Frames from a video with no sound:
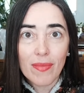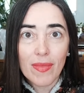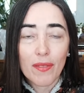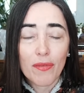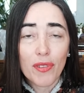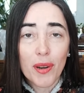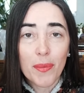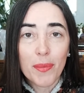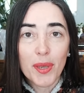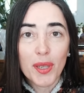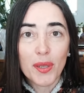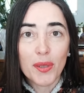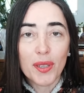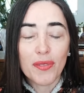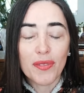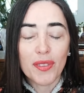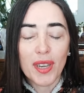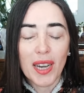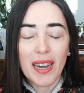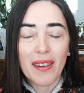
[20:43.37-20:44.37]
from you
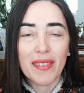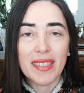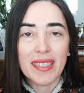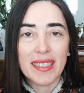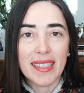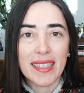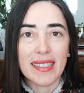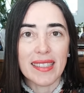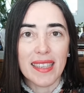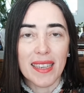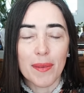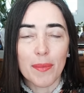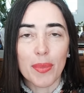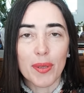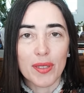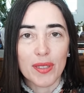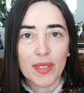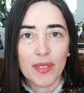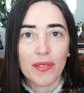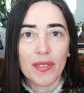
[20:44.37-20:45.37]
if you have any
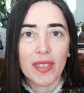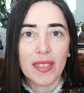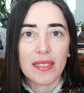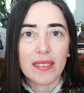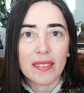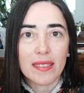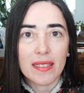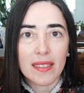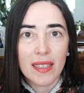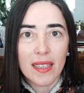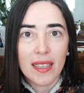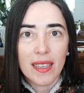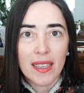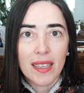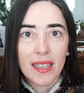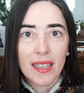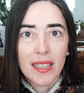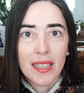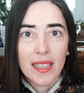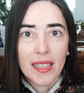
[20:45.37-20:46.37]
examples of this.
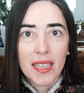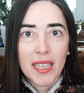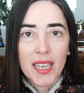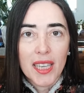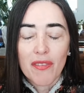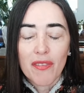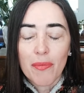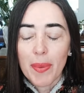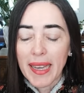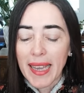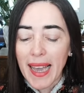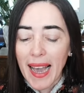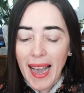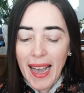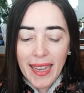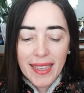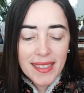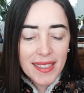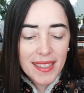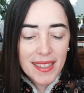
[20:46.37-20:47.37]
If by
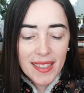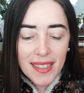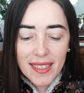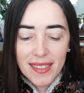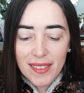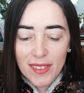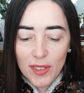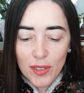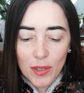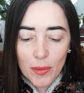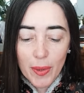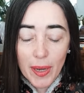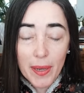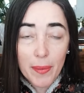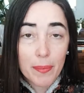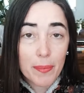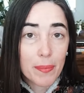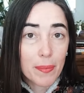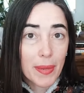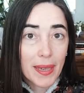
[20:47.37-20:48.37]
accident or by,
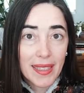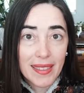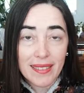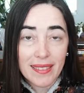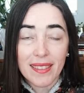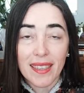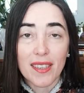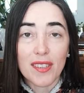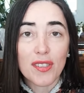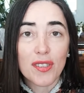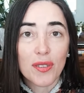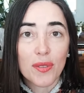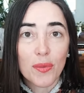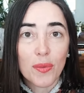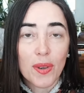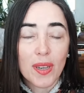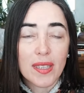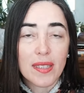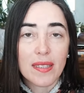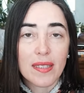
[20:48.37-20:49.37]
by intention
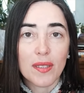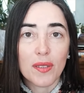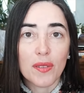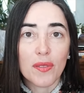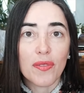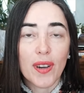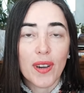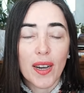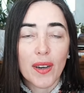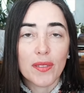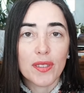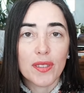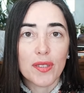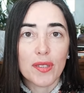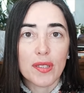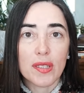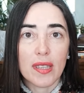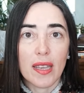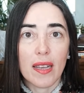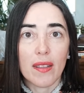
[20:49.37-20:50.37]
once you found
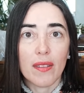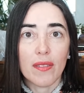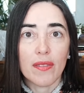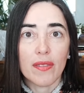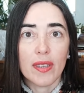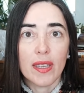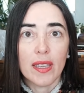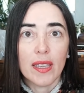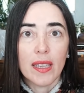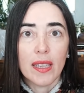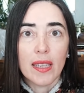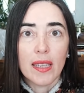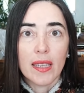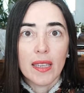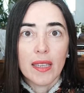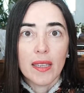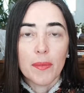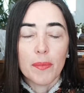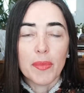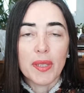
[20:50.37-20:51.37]
yourself
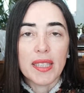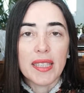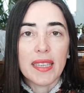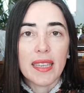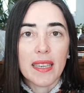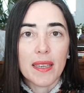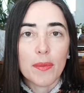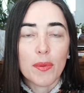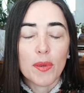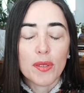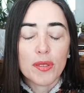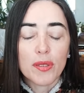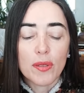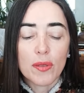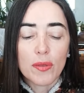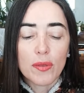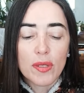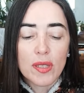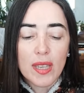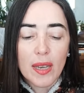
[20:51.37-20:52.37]
being able to
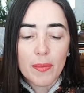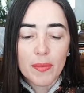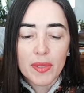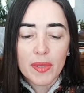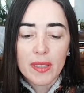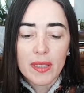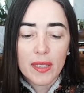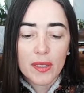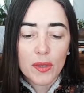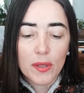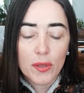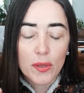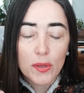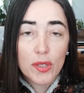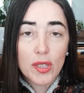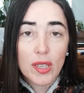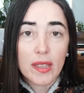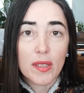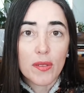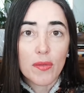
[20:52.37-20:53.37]
do something that you
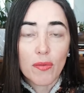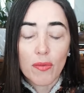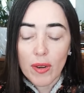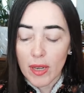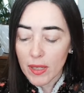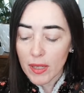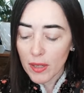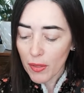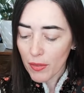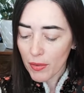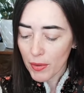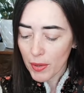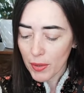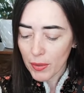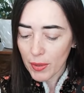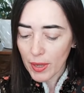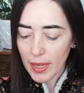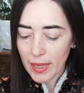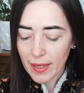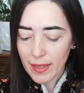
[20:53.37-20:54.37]
usually run
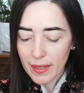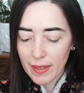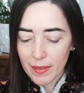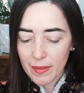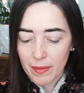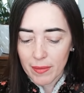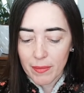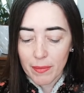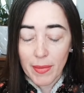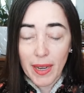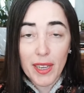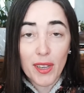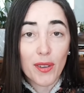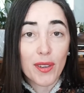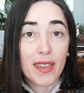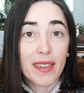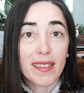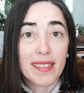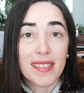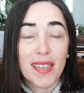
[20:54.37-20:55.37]
through, like my
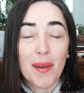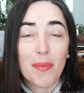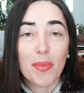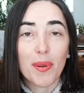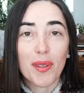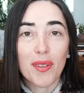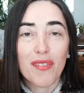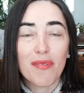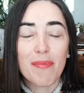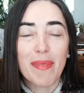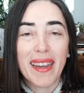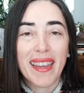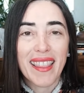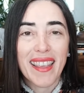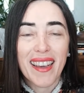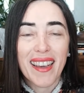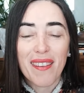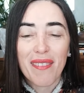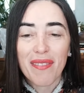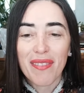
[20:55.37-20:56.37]
own example of my
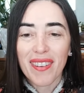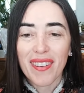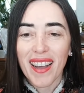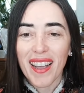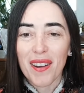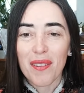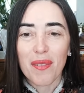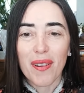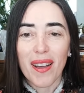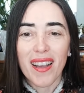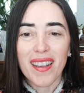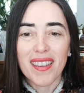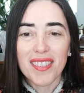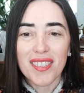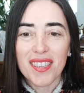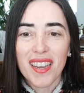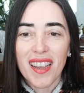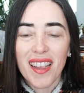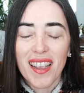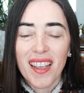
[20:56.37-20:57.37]
life, I
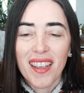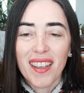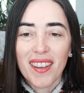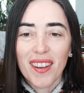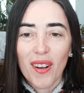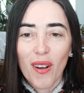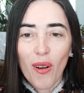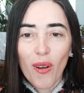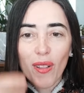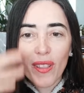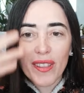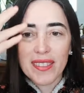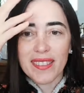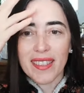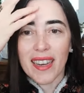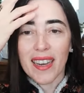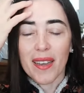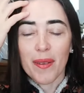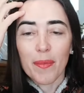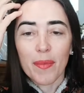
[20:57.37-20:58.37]
rush all the
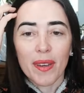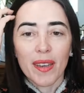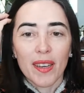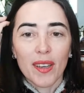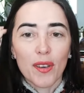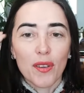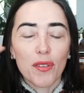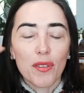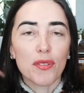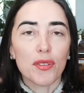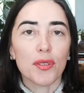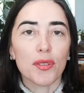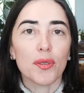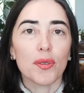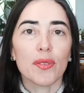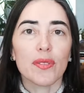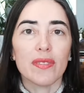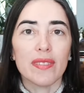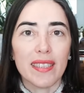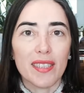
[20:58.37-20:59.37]
time
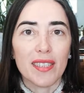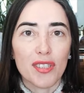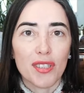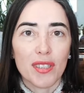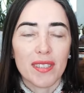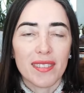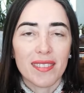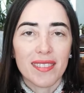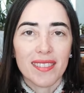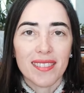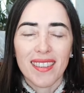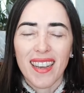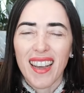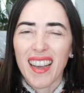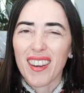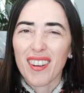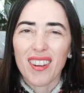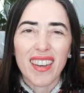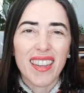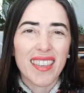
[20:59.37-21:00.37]
through dishes. I
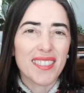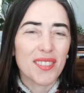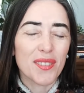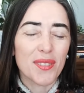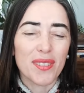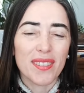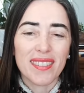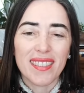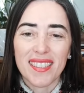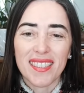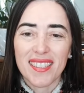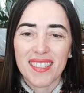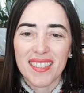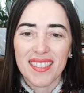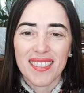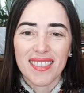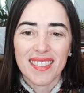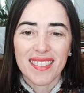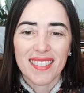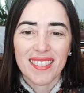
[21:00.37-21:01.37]
don't like doing
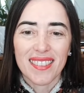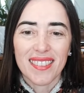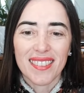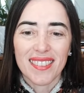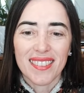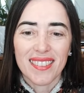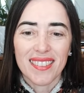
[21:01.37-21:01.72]
dishes.